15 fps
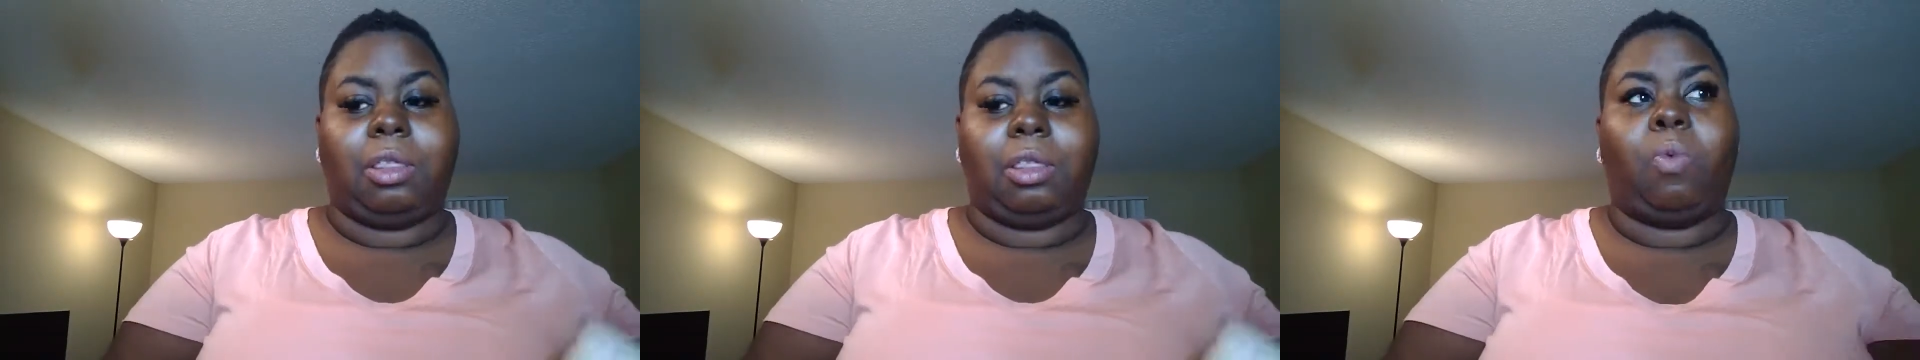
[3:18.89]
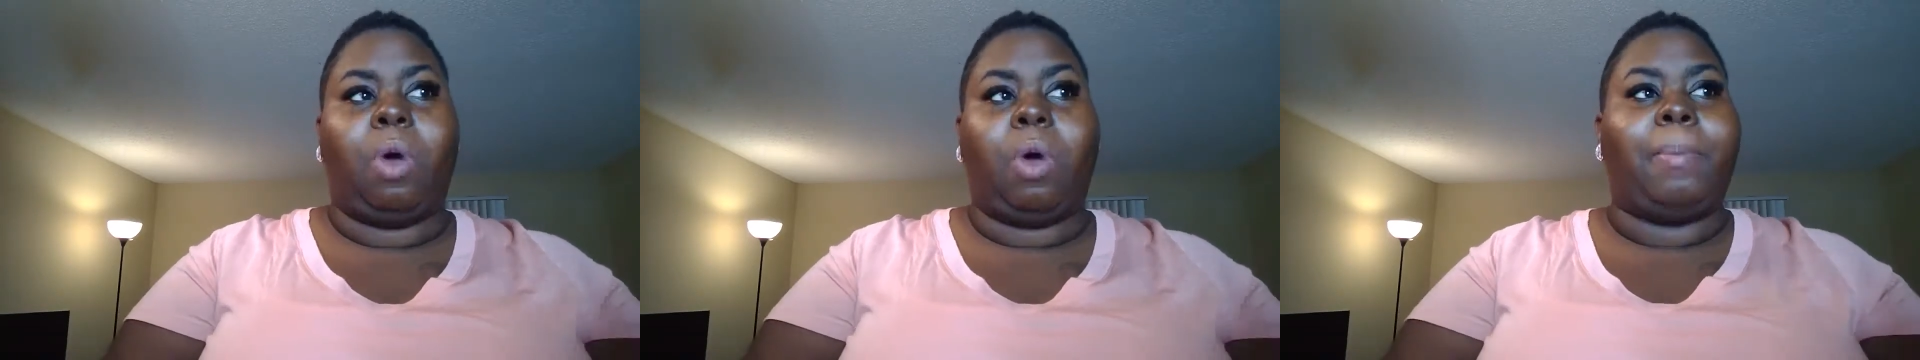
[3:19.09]

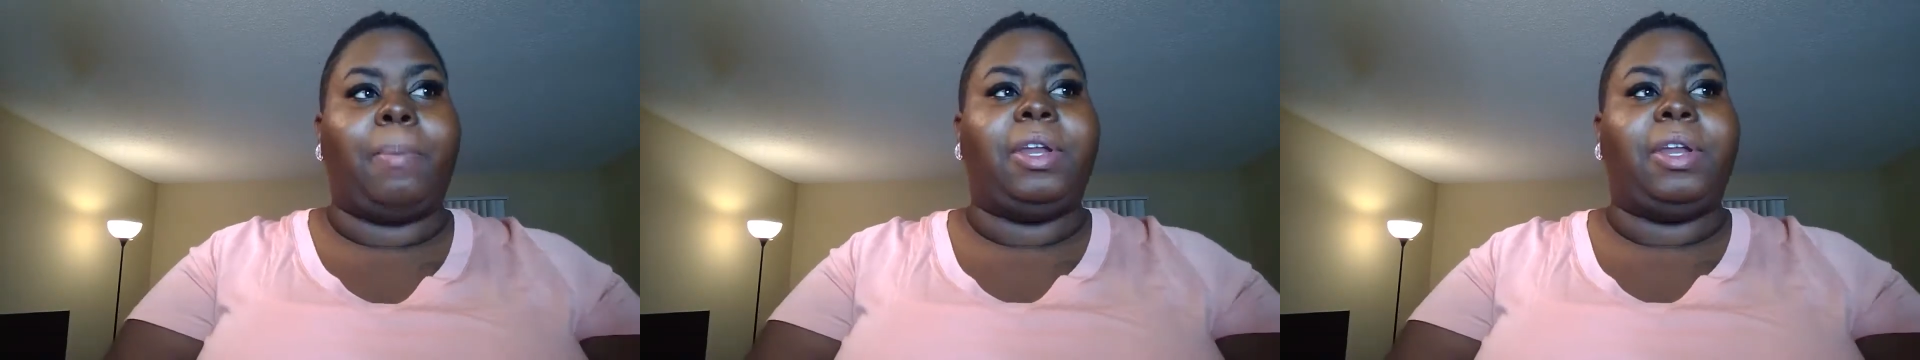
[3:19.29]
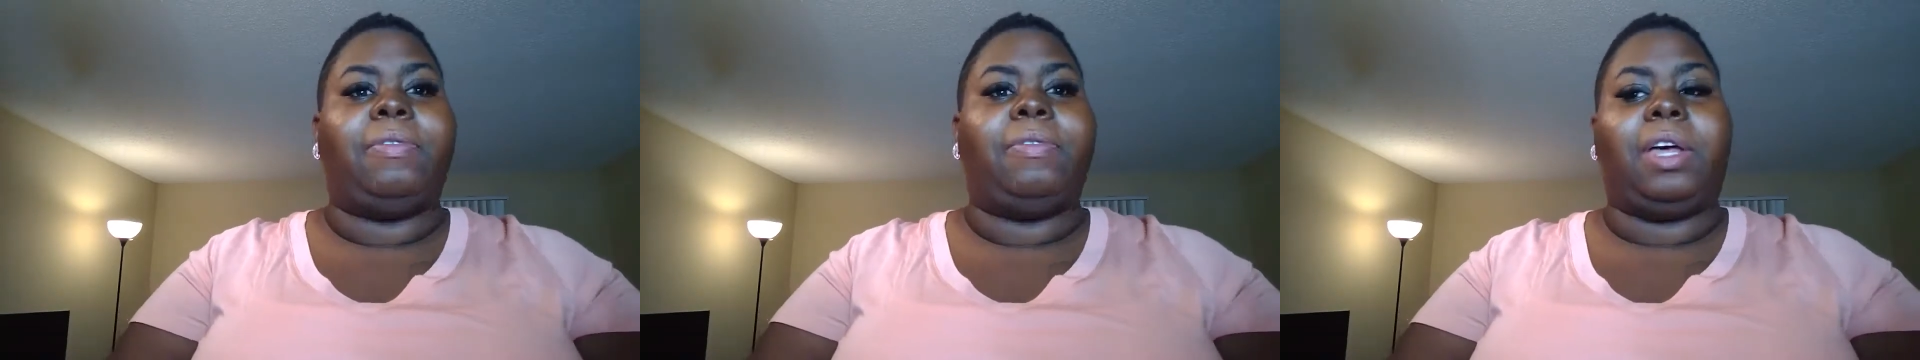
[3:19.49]
the
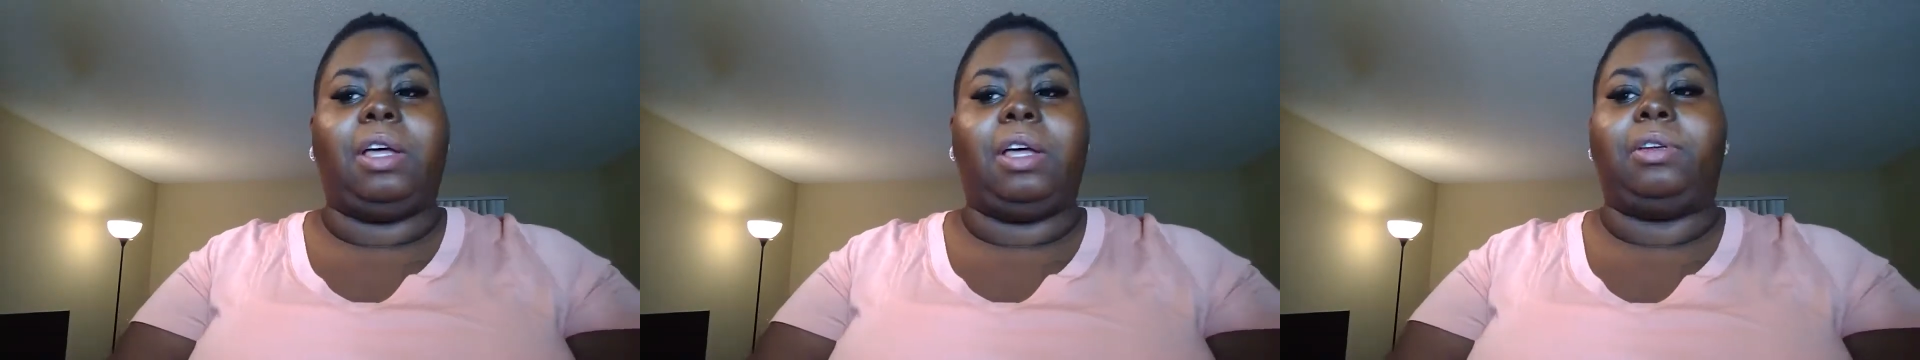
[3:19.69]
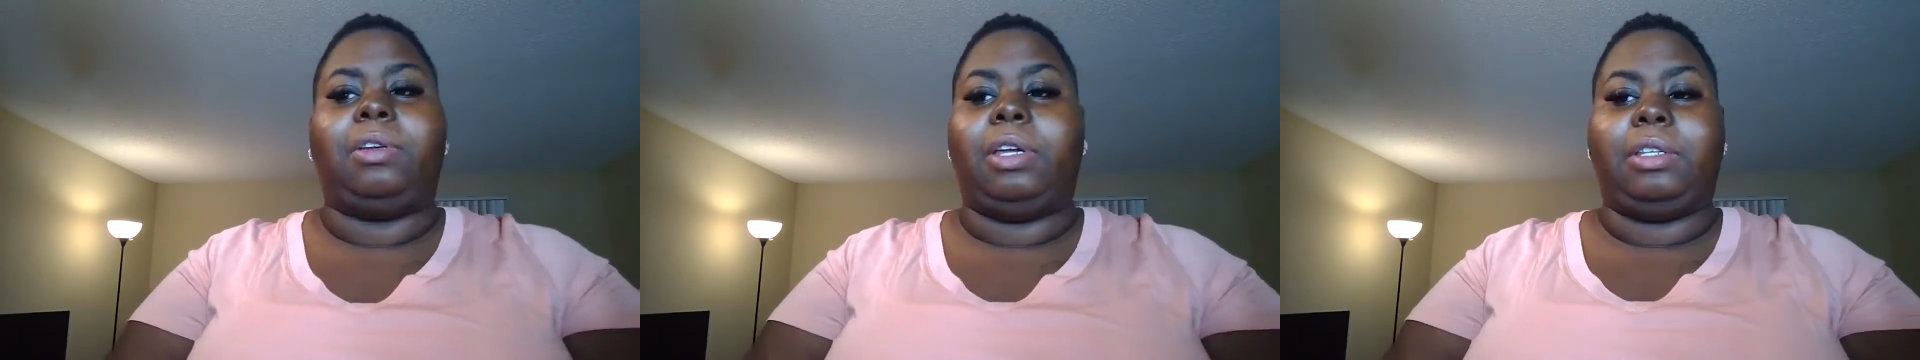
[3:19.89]
woman of
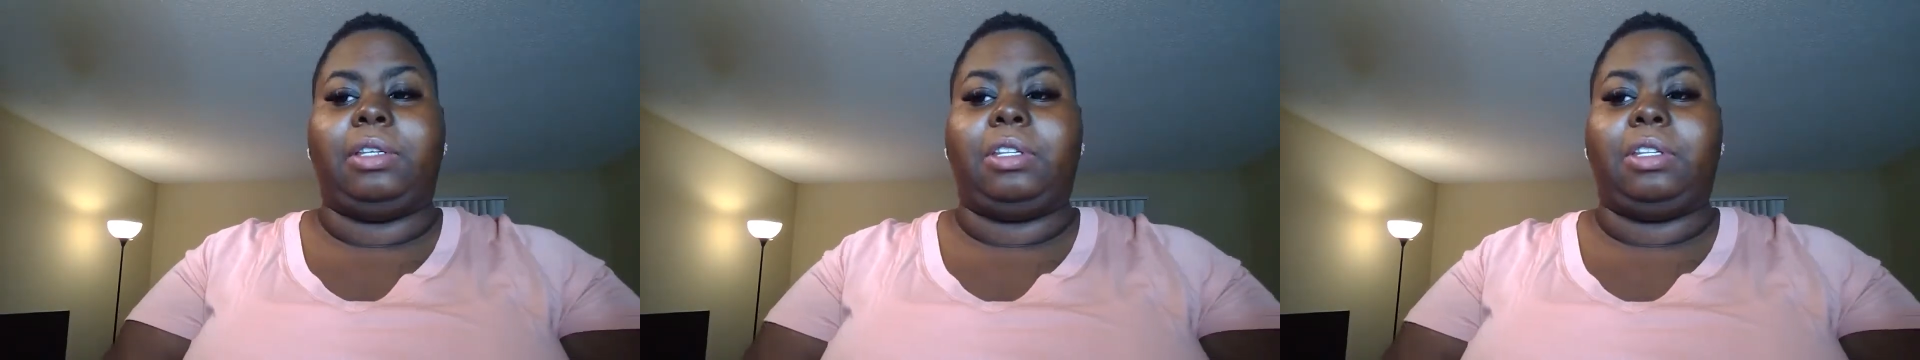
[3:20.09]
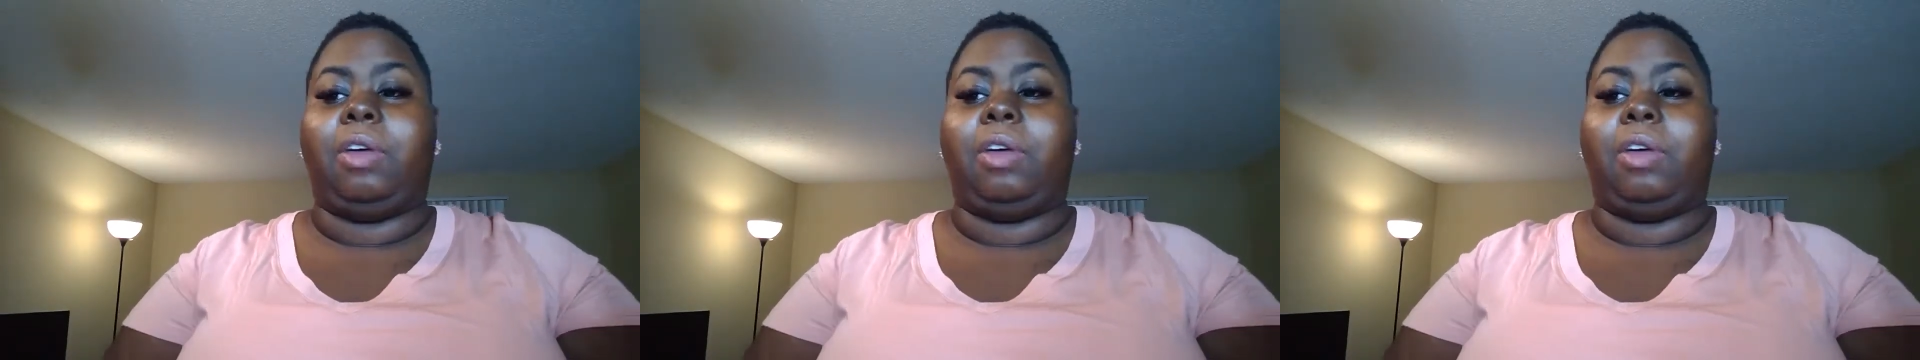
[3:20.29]
color, and so